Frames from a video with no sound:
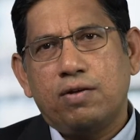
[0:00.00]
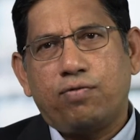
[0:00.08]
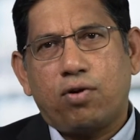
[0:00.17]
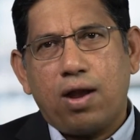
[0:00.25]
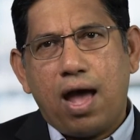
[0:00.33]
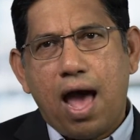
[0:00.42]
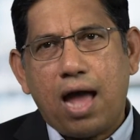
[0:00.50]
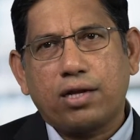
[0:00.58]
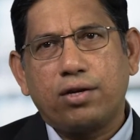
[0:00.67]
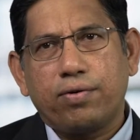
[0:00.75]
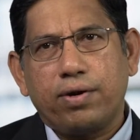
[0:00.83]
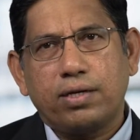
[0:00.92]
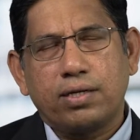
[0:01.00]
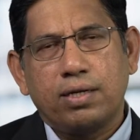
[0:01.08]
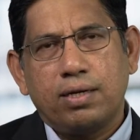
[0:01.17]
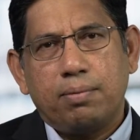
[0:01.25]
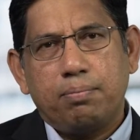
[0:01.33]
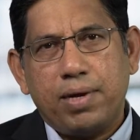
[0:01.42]
for accurate
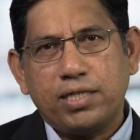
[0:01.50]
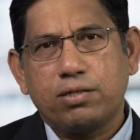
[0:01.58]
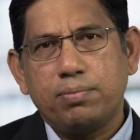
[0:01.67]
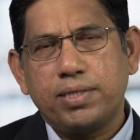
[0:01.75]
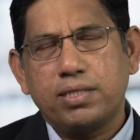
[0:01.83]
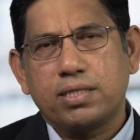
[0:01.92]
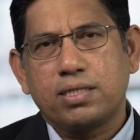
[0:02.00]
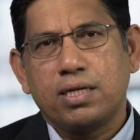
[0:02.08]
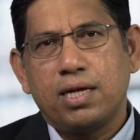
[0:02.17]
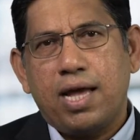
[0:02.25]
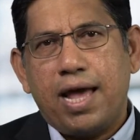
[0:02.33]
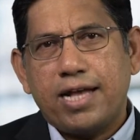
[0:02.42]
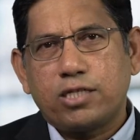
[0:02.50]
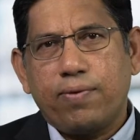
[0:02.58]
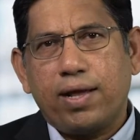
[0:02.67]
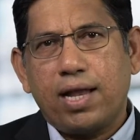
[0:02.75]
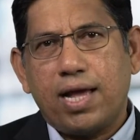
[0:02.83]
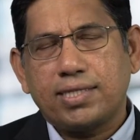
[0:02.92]
measurements as
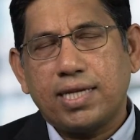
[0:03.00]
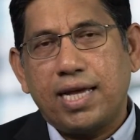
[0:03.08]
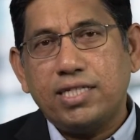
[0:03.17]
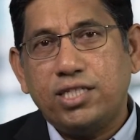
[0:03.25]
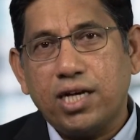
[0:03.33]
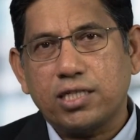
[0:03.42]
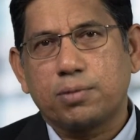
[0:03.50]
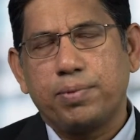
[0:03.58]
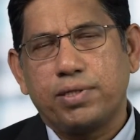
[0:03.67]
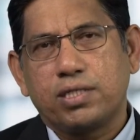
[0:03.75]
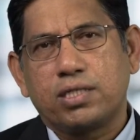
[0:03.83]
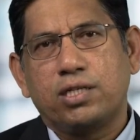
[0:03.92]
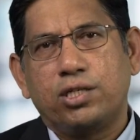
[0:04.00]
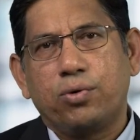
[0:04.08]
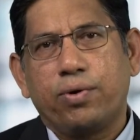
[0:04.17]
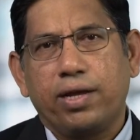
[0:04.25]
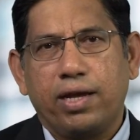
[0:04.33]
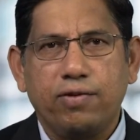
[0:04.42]
well as adjustments
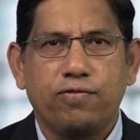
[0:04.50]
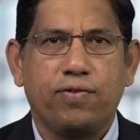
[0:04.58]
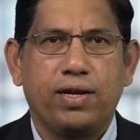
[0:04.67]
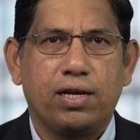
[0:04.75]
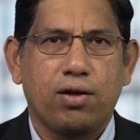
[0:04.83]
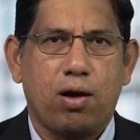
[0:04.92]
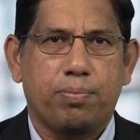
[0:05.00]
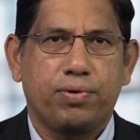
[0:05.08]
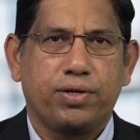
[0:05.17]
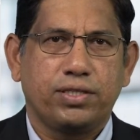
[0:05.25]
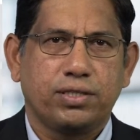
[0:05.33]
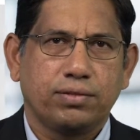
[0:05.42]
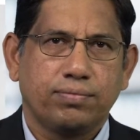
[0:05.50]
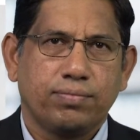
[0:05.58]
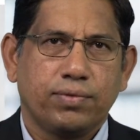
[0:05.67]
during in-field operation.